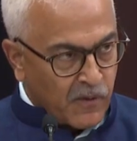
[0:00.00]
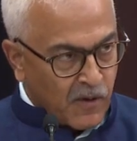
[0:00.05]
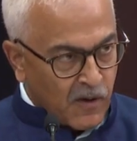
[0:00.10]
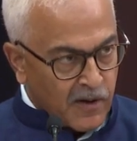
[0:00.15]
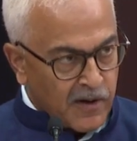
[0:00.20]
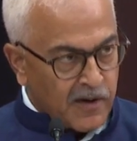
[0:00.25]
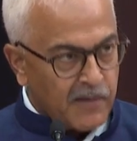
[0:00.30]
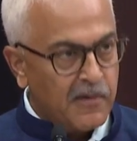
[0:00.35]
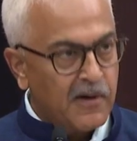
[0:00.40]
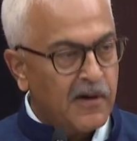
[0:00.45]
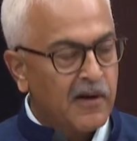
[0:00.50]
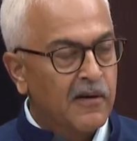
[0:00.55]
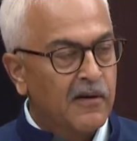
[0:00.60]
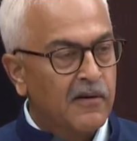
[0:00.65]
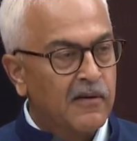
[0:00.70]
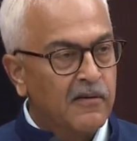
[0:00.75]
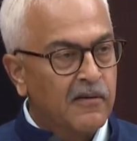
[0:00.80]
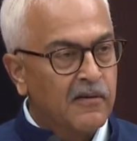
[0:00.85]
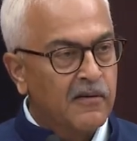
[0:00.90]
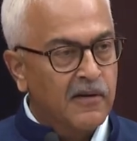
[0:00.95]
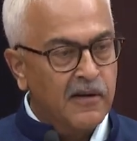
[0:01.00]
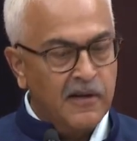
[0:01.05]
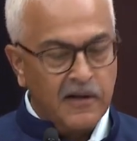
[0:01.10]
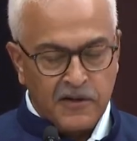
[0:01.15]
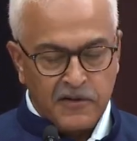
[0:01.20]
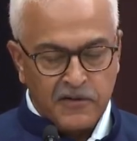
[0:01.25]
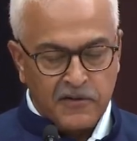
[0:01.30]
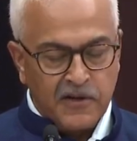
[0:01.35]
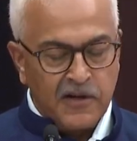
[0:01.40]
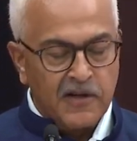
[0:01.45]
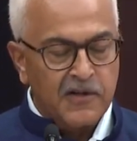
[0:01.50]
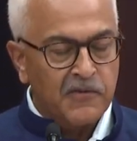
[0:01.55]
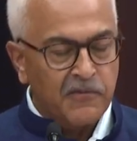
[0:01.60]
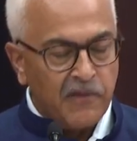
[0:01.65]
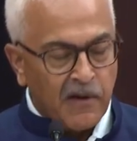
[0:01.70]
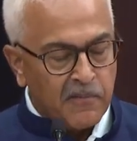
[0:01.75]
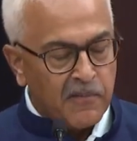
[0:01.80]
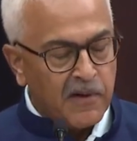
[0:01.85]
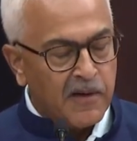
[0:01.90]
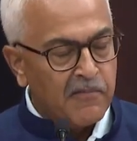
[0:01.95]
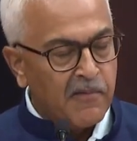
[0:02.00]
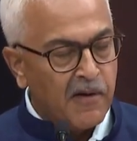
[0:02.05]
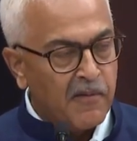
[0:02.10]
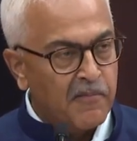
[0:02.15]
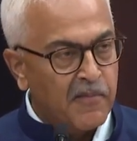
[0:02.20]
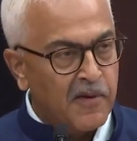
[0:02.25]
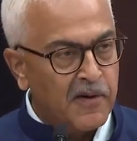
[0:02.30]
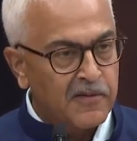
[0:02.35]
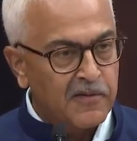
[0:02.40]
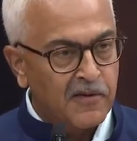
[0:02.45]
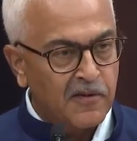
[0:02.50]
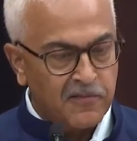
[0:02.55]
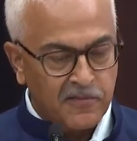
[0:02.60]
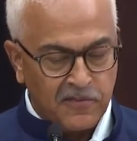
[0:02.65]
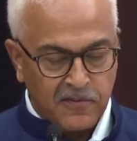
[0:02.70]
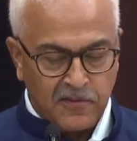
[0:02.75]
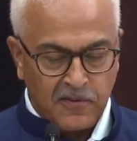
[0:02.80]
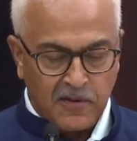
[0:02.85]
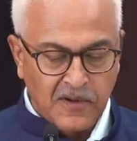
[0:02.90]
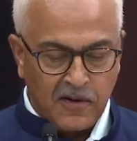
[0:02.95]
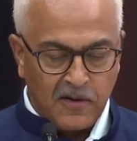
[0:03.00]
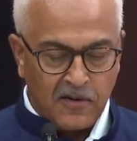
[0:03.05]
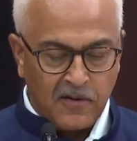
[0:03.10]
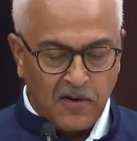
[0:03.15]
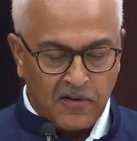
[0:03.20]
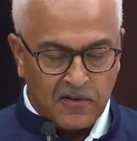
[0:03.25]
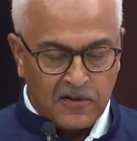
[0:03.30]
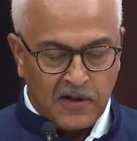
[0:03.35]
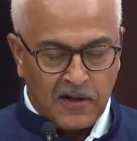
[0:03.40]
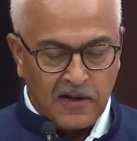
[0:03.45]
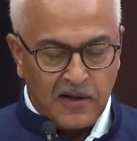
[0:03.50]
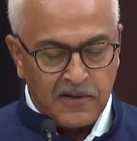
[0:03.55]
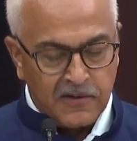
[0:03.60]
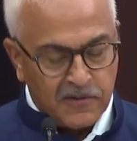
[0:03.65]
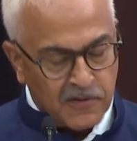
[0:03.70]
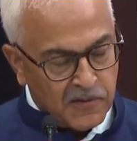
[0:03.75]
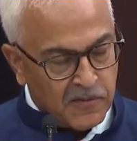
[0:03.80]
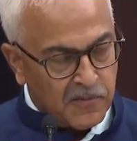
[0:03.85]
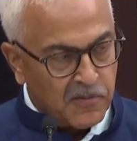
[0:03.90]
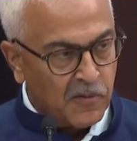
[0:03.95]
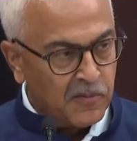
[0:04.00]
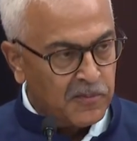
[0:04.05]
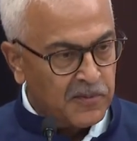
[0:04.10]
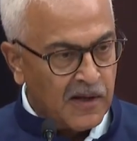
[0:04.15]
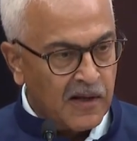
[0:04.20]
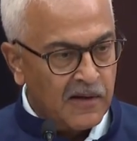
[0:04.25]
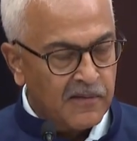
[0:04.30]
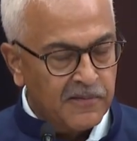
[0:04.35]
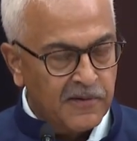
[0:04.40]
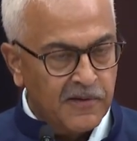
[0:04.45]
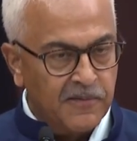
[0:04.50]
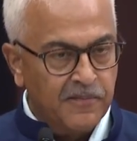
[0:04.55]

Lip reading: Honorable illustrious family members of Dr. Anand Swarup Gupta.